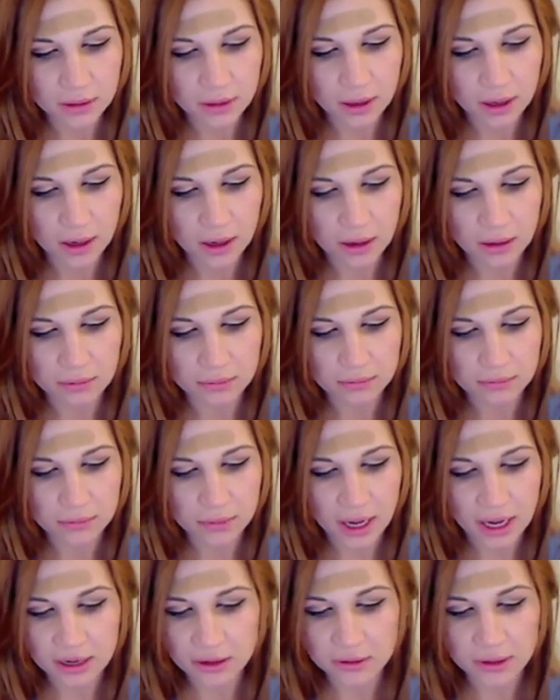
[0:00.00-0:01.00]
Um,
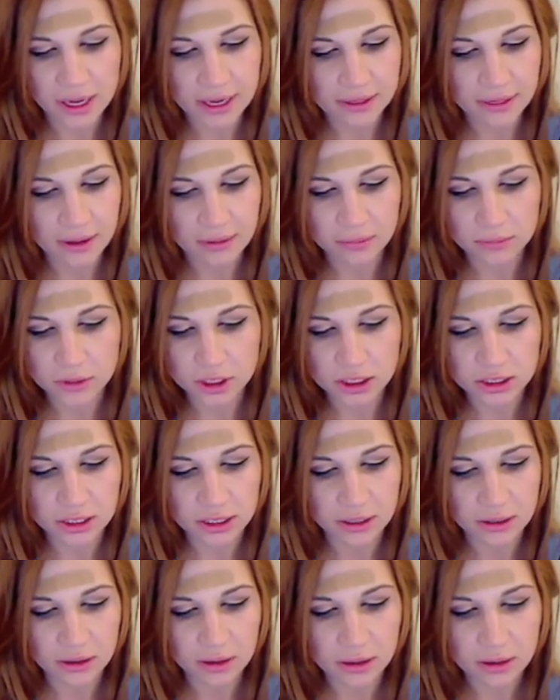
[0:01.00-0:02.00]
I don't like them just,
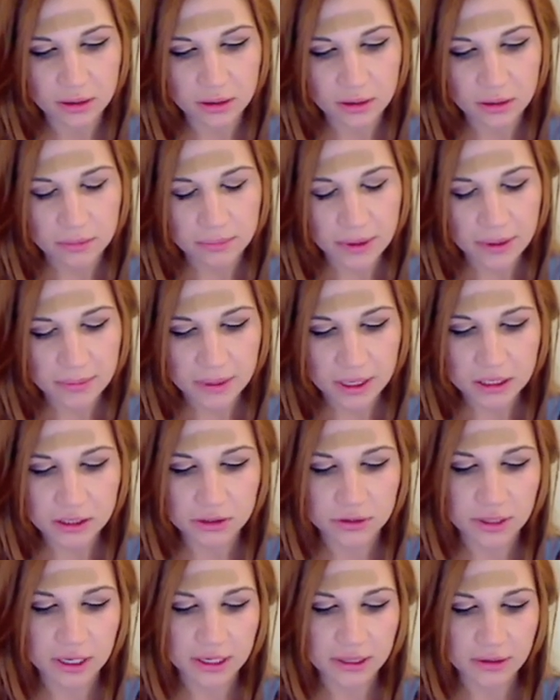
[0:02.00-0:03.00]
maybe I
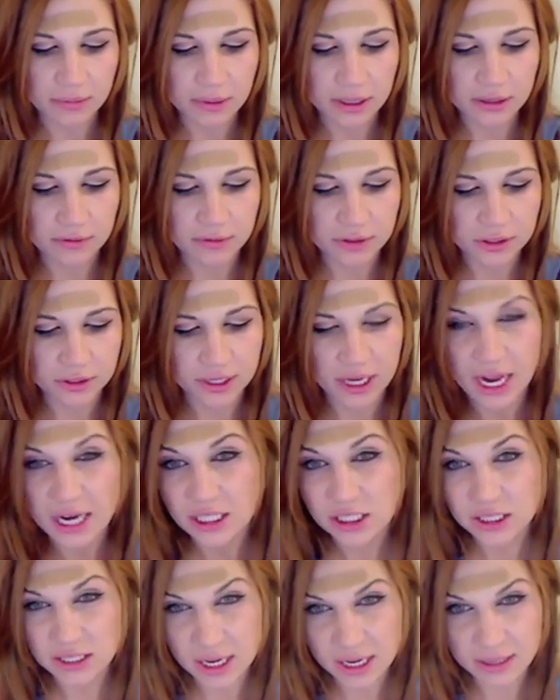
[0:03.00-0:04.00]
do like them individually. I
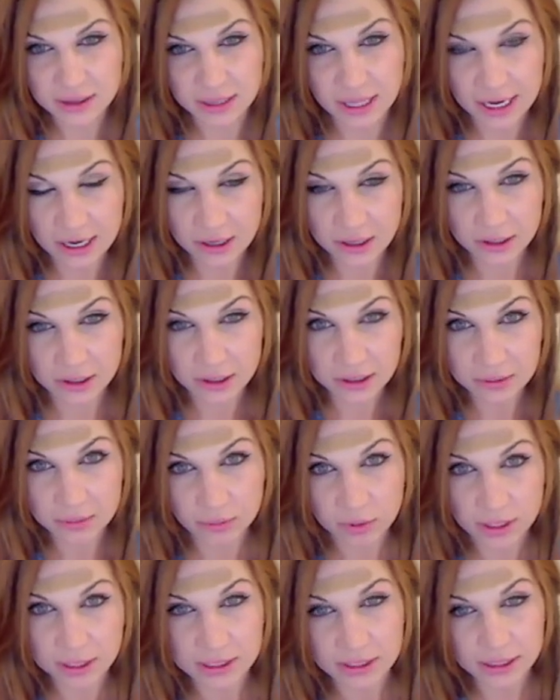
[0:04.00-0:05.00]
just like layered
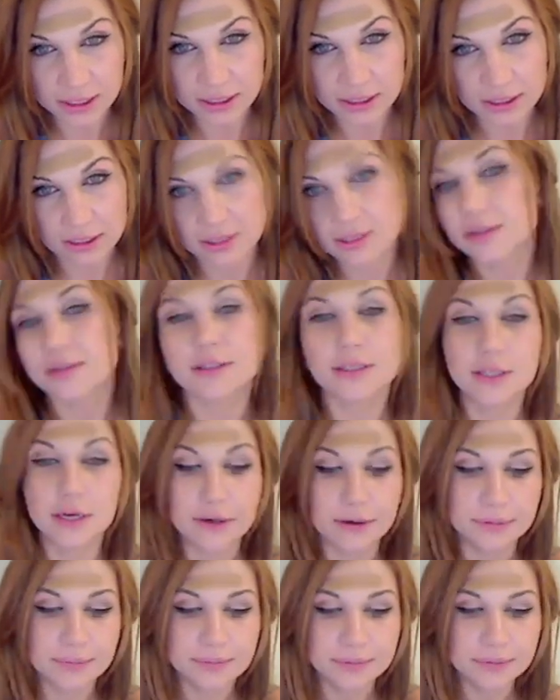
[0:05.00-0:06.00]
bracelets.
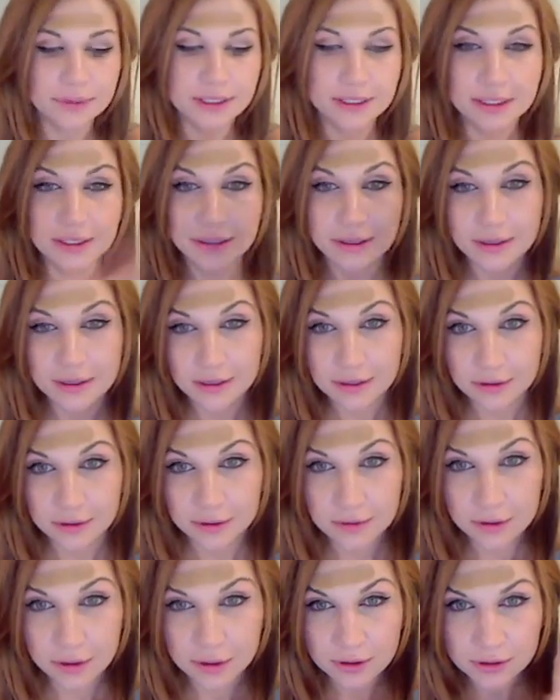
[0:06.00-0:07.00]
So
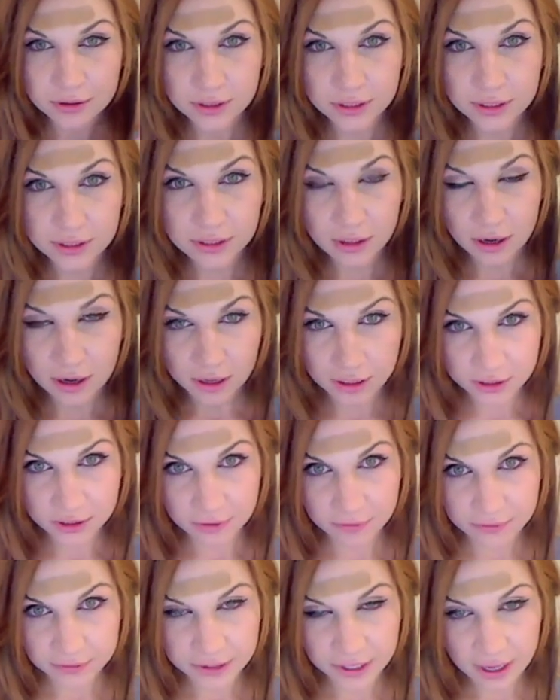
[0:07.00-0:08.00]
those are also
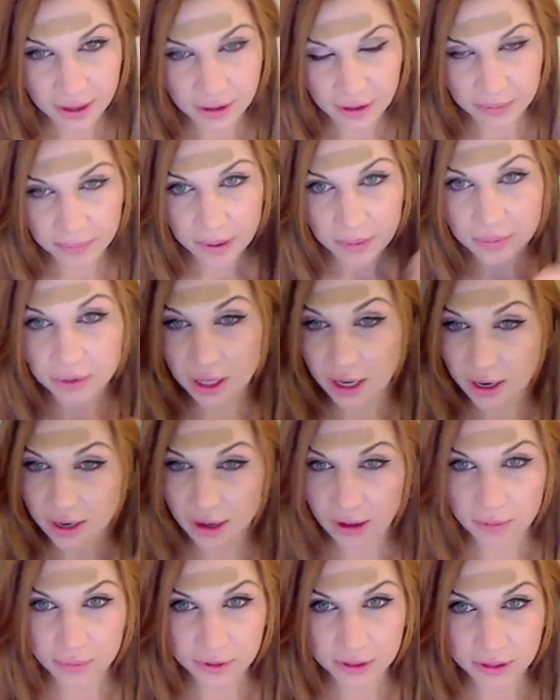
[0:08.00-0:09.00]
for sale on my blog.
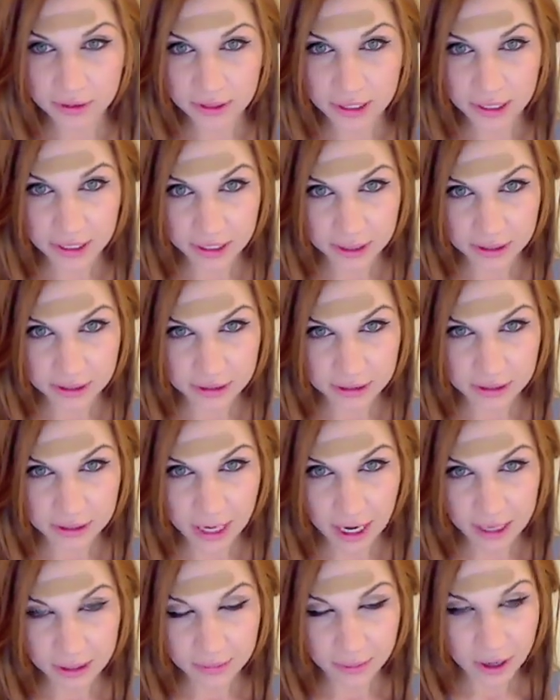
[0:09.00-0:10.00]
I'll put the link in the
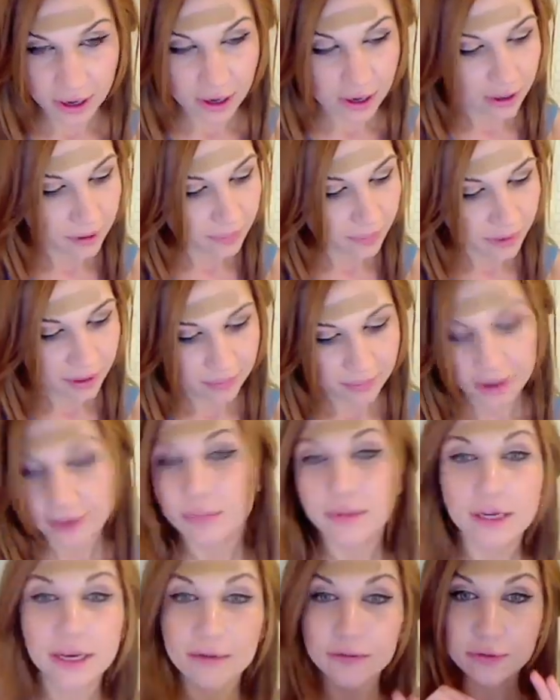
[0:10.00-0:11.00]
sidebar. But I'm
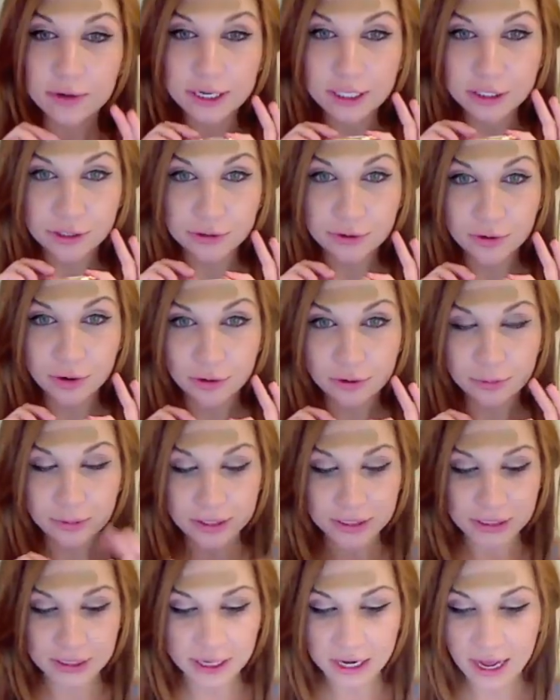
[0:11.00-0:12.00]
going to give away two gold
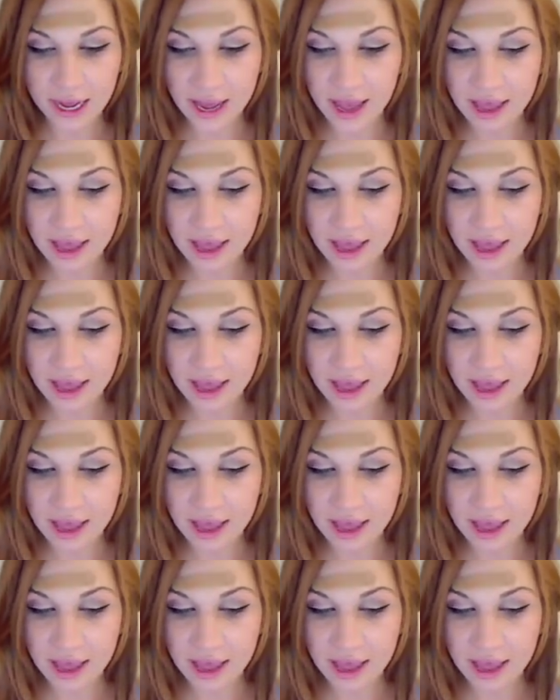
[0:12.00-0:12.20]
ones today.